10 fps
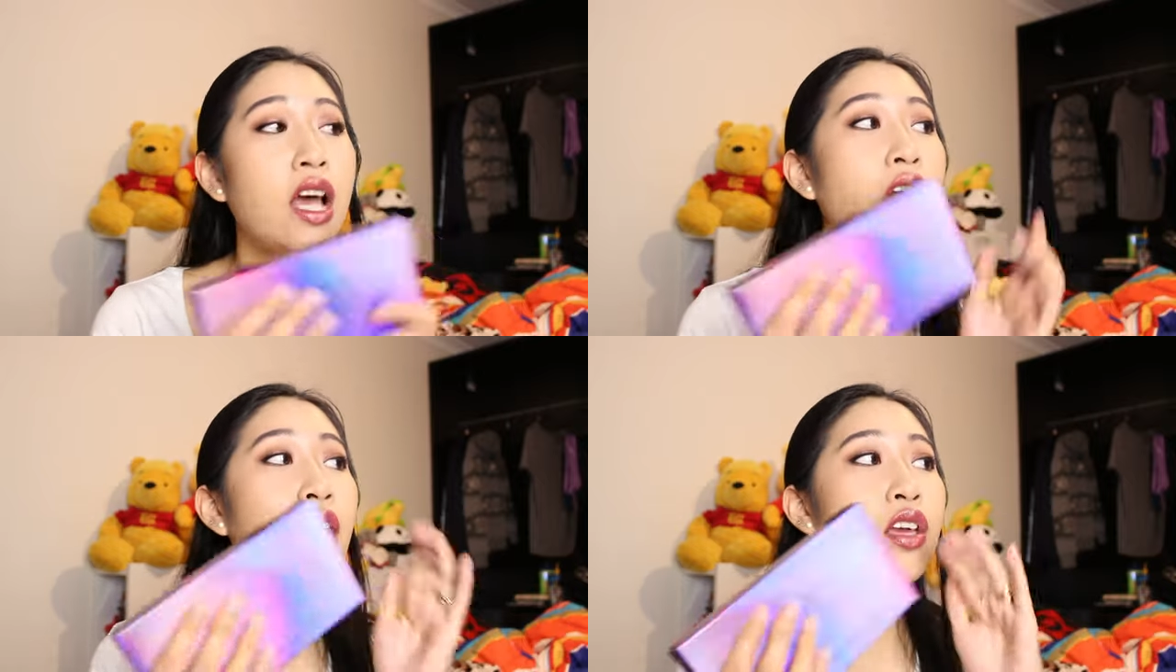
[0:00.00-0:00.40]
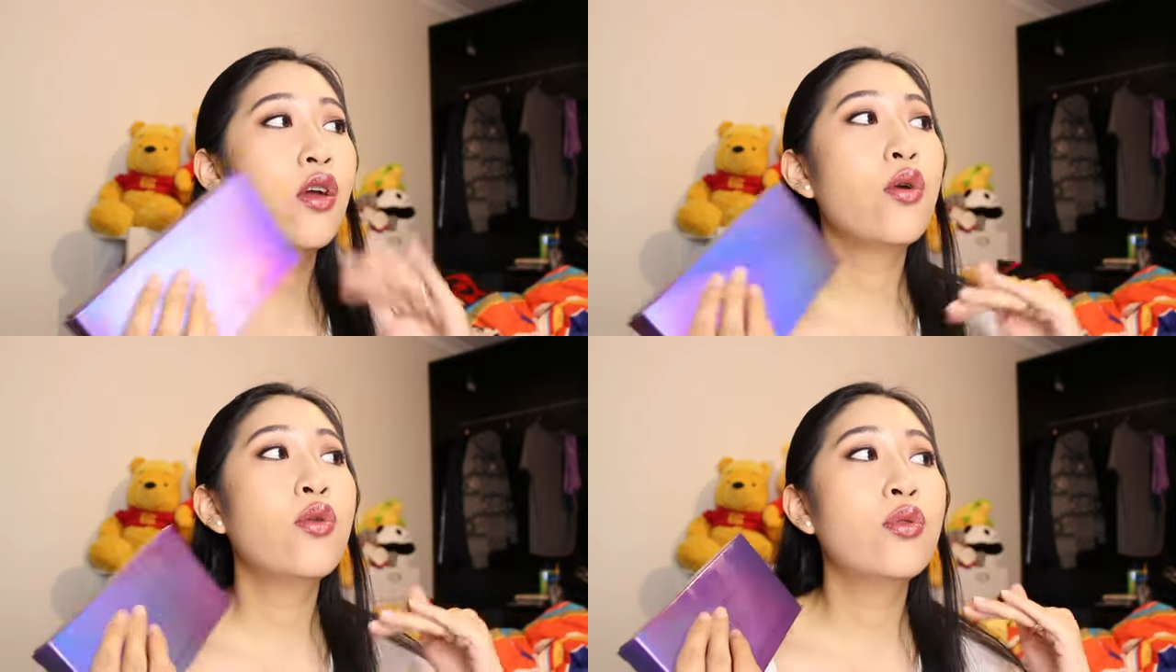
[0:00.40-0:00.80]
I
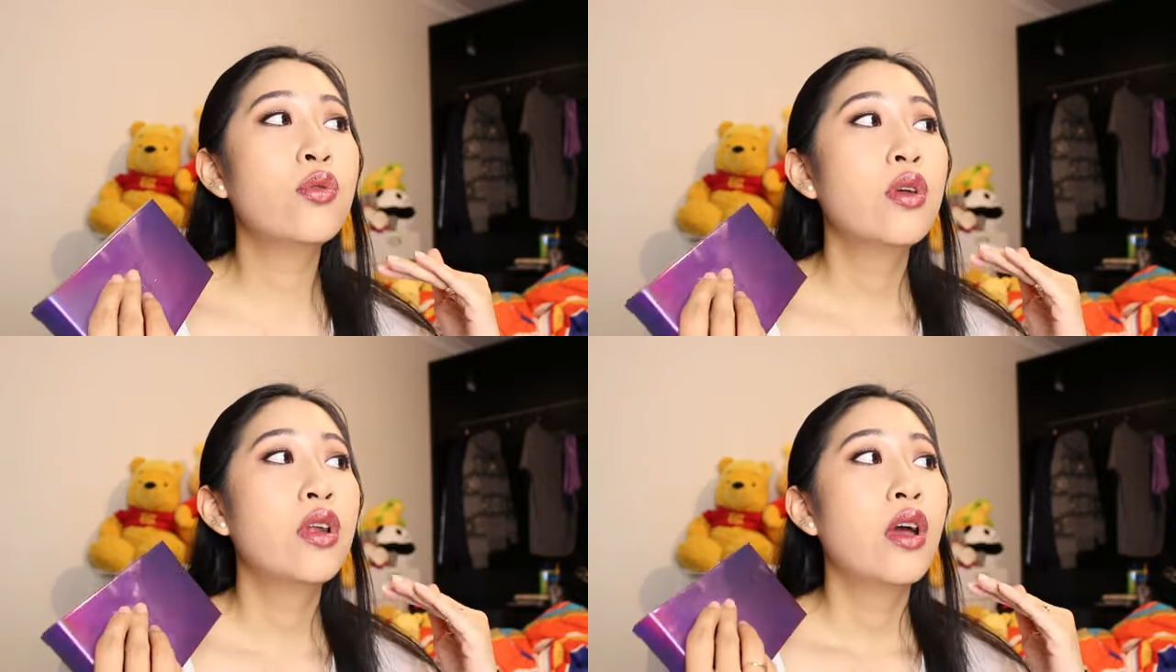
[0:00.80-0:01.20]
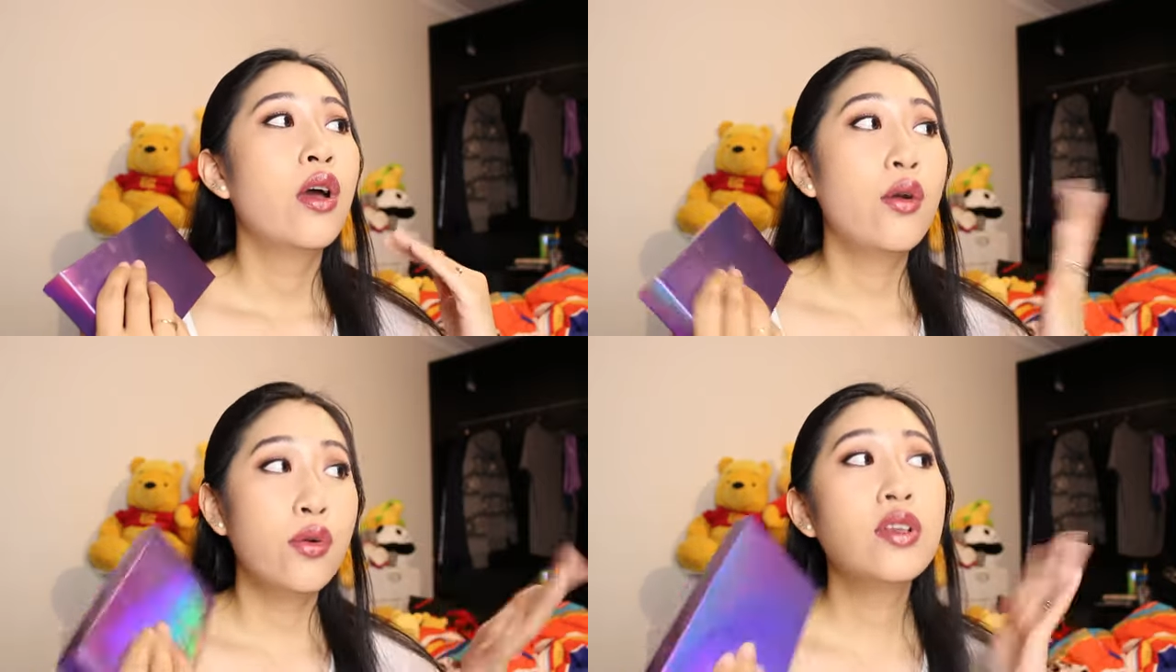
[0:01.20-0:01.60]

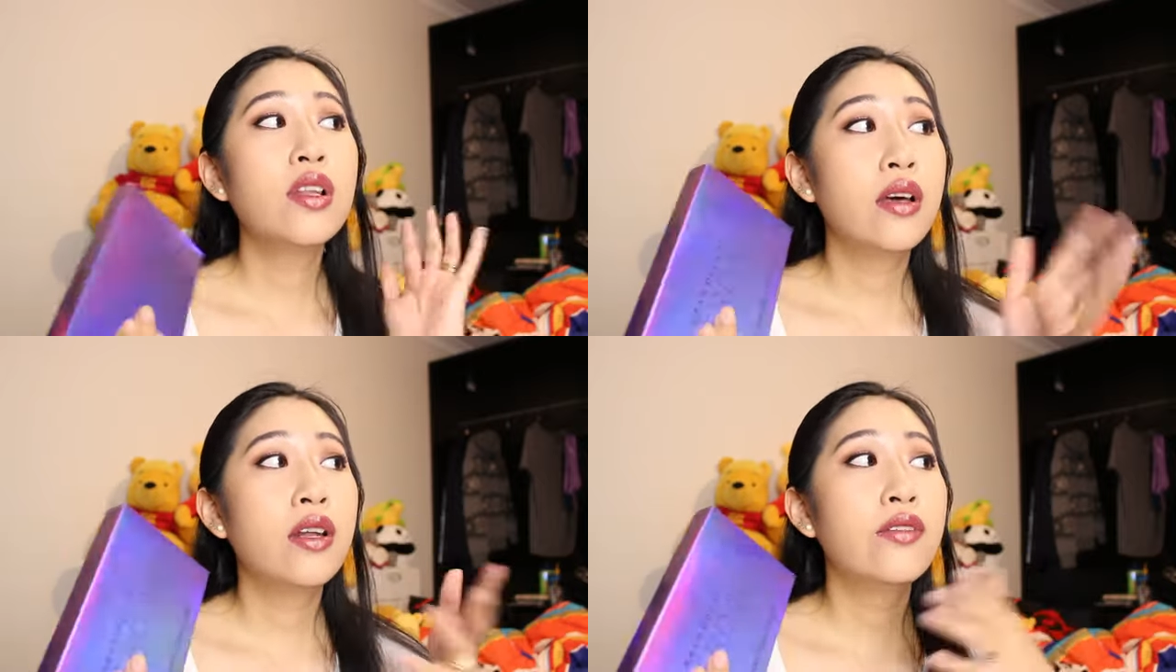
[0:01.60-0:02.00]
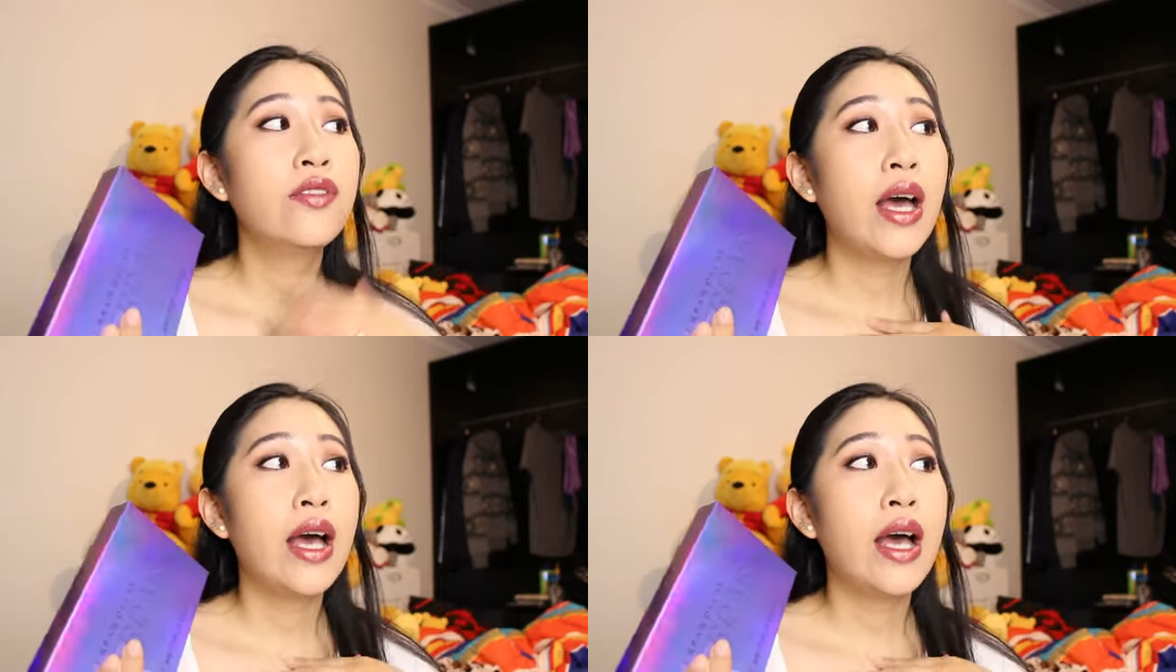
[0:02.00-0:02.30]
own a lot of